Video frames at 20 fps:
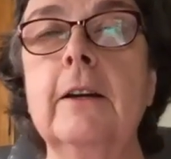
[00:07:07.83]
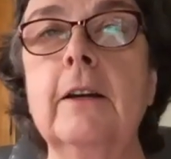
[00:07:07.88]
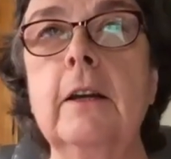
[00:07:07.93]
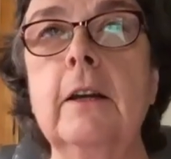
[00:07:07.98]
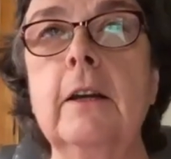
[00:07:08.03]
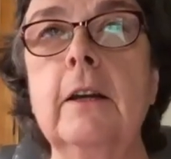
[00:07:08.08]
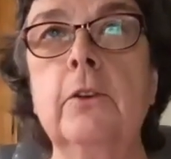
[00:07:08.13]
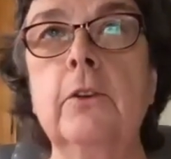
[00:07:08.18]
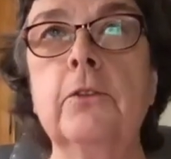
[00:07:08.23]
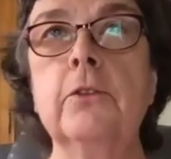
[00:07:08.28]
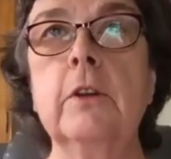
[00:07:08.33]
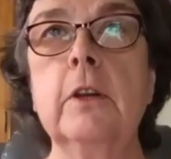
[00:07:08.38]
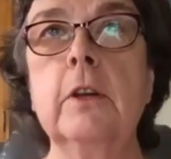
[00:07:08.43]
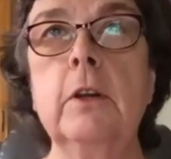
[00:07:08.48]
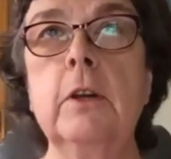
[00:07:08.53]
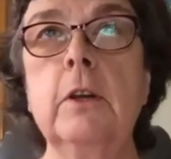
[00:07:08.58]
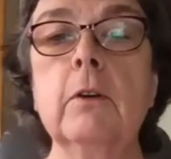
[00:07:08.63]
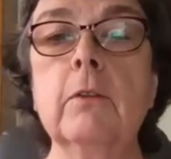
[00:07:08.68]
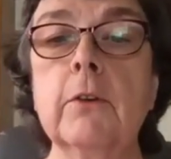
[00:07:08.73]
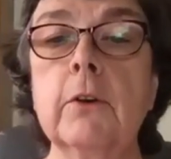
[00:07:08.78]
is the
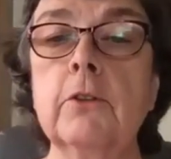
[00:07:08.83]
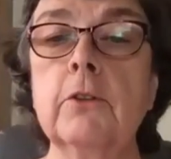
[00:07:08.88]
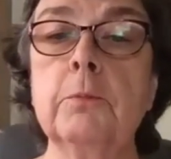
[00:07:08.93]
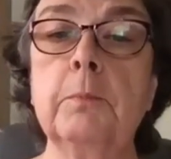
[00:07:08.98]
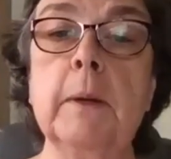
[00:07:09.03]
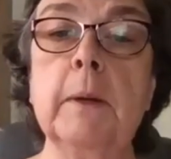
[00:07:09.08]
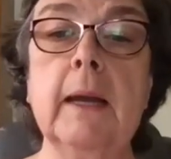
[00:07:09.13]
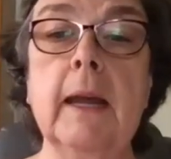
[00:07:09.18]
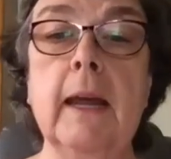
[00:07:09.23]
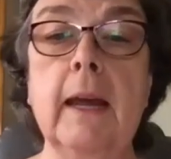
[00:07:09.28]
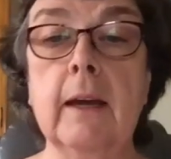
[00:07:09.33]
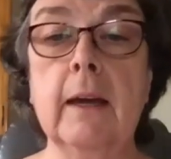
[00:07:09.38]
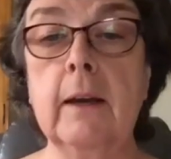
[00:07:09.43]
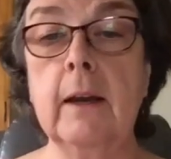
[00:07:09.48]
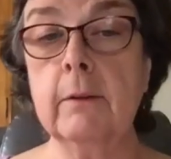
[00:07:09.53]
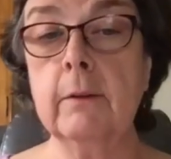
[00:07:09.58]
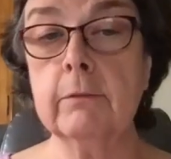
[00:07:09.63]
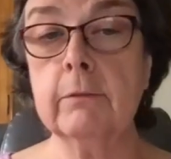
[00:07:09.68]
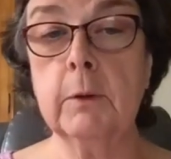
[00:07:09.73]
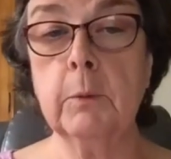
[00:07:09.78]
universe began
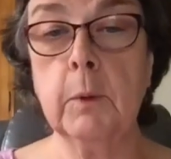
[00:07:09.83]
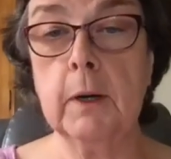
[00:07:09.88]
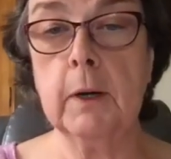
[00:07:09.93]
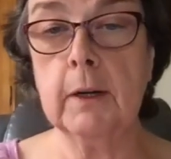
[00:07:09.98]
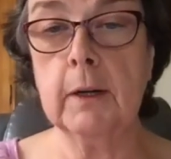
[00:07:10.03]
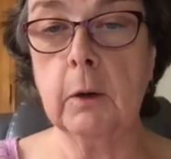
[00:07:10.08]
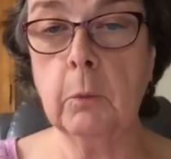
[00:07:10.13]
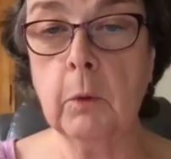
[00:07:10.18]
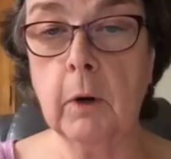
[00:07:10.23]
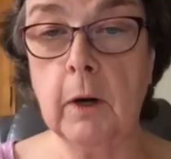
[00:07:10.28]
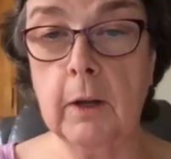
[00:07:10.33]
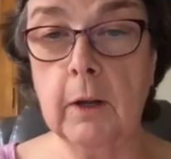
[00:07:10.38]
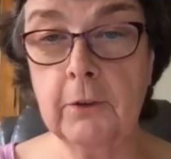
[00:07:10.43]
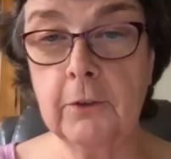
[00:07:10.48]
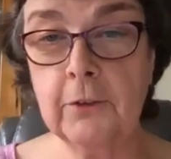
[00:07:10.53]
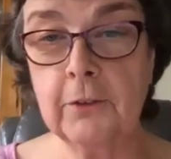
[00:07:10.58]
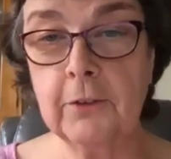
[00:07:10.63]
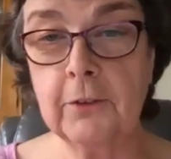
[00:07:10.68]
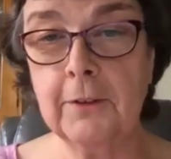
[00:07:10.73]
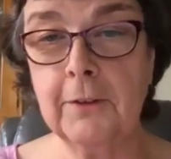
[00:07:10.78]
everywhere at
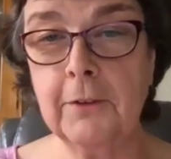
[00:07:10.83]
once.